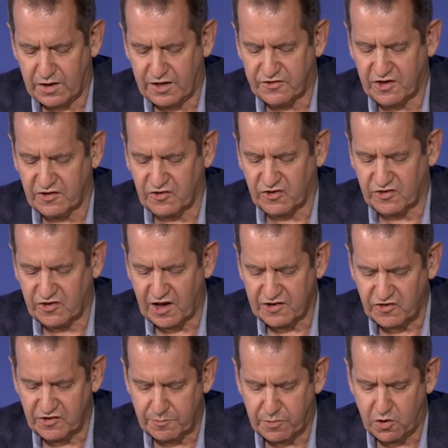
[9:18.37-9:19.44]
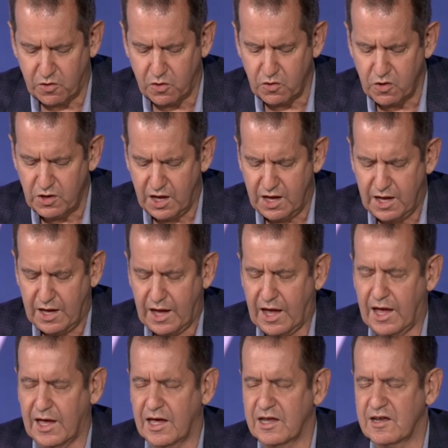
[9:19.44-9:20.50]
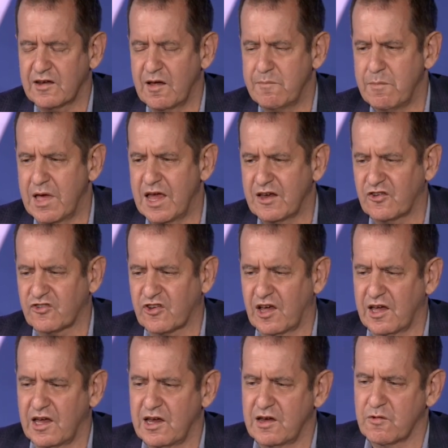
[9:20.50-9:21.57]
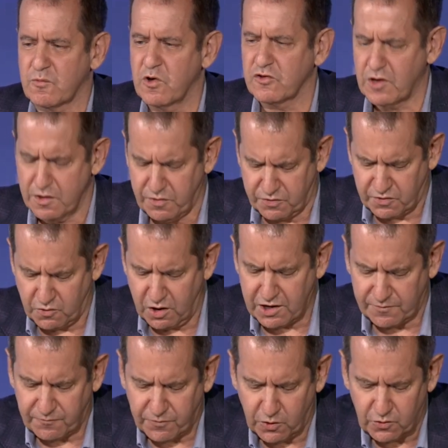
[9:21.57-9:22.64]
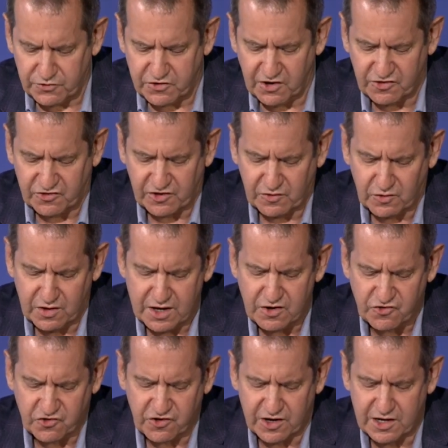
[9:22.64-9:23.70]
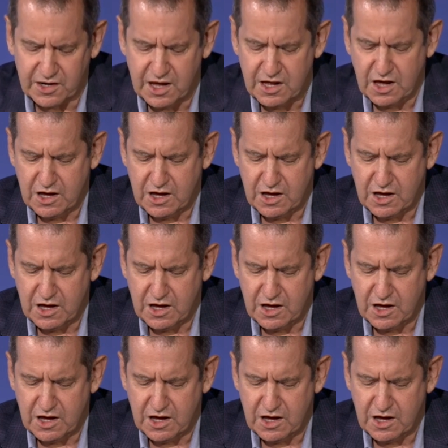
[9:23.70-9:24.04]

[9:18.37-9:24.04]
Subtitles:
It's accessible and makes a really thoughtful distillation